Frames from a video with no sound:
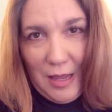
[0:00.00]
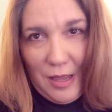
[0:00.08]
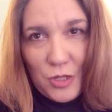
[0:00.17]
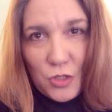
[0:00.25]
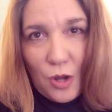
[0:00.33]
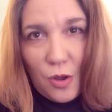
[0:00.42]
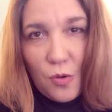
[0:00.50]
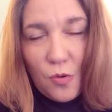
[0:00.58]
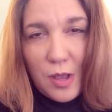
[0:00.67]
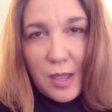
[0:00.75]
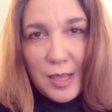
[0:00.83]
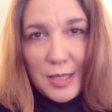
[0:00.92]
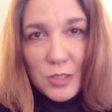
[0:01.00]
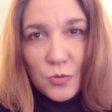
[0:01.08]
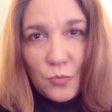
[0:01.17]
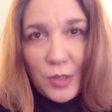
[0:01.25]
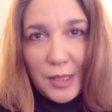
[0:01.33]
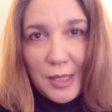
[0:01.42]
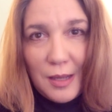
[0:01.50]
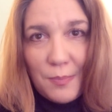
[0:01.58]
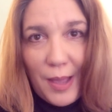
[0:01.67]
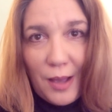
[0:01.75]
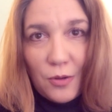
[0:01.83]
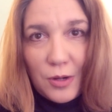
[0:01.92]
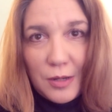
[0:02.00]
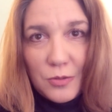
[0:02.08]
So it's really about